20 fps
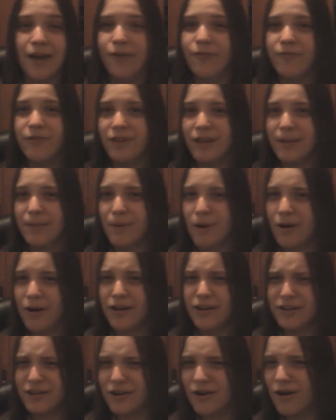I don't feel like
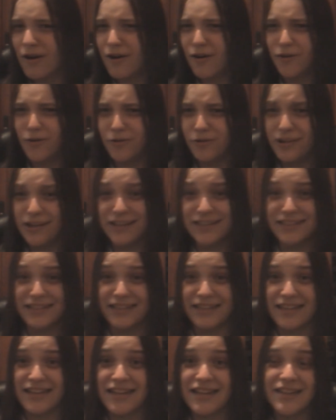parking the car and holding on to
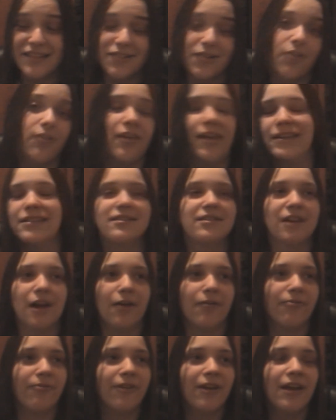keys and all that
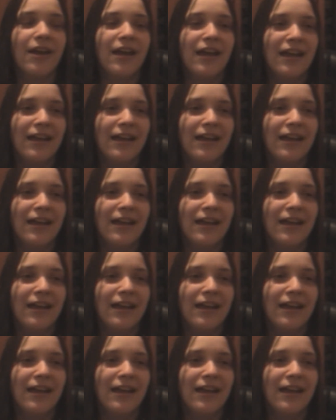stuff,